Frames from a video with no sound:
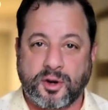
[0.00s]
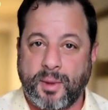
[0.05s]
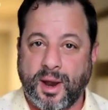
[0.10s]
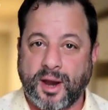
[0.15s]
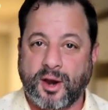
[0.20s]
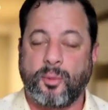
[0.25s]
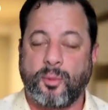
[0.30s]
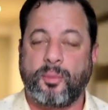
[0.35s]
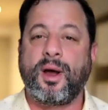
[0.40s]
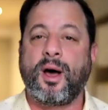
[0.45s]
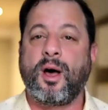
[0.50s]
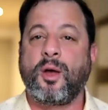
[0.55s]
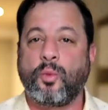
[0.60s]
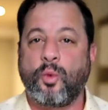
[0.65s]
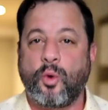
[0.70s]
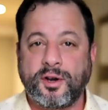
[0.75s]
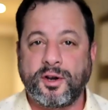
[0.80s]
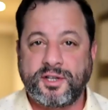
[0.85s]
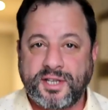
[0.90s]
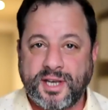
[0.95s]
Michael Brown,
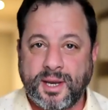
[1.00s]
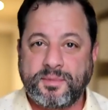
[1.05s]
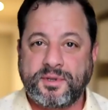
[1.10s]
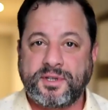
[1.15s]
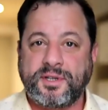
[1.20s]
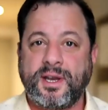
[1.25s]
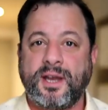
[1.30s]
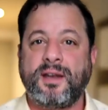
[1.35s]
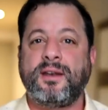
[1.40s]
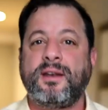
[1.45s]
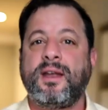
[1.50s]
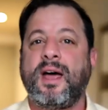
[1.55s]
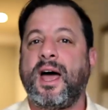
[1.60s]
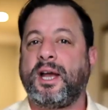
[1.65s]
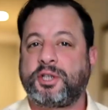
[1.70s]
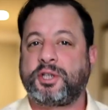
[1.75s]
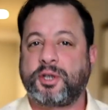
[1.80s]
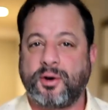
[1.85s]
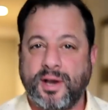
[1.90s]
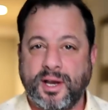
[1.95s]
Ward Simpson,
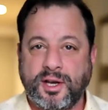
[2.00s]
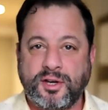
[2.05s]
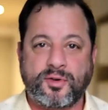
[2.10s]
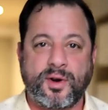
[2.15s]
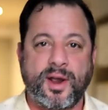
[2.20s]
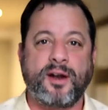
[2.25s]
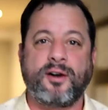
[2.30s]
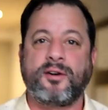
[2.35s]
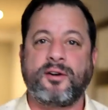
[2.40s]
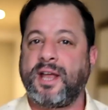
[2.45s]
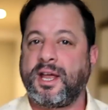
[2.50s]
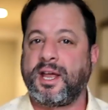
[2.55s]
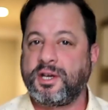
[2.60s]
Asher Intrader, Dan